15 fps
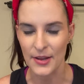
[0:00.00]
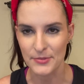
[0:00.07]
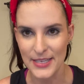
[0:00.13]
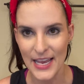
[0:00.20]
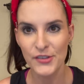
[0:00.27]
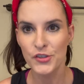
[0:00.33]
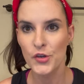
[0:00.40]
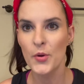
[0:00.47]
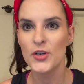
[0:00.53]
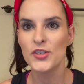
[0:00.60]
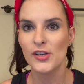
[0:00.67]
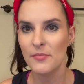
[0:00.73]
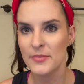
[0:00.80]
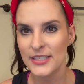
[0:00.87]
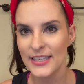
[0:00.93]
actually
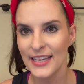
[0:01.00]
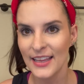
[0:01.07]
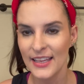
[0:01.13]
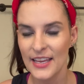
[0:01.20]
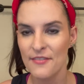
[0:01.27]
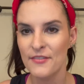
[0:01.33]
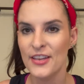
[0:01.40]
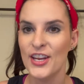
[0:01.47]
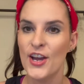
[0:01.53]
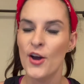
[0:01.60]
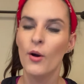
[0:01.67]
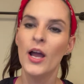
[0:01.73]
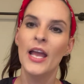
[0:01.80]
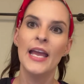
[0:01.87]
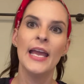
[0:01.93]
watching a Missy Elliott
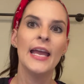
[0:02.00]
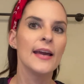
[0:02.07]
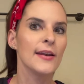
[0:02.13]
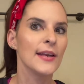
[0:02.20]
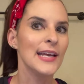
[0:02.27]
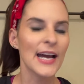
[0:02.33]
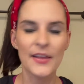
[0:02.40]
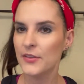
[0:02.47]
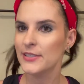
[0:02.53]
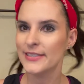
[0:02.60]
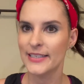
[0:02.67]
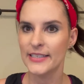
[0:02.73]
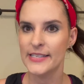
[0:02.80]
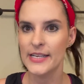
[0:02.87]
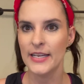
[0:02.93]
video and got this
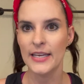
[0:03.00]
idea,